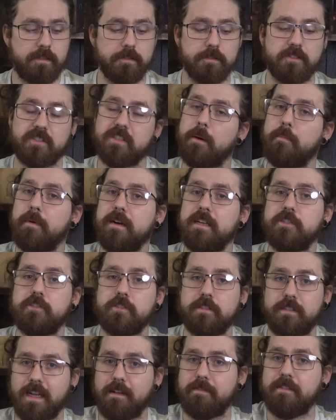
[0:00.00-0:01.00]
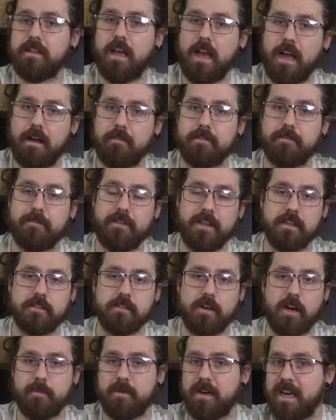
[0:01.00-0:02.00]
somebody should definitely have the Phoenix
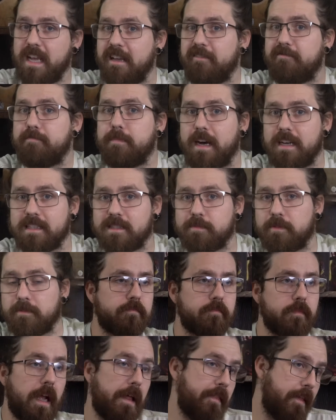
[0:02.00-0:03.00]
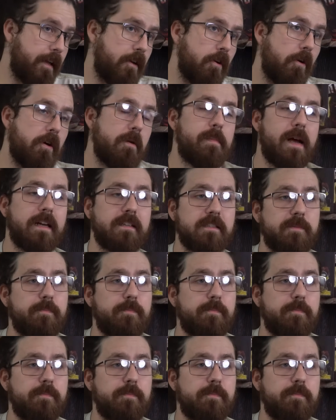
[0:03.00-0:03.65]
armor if possible. And then going back to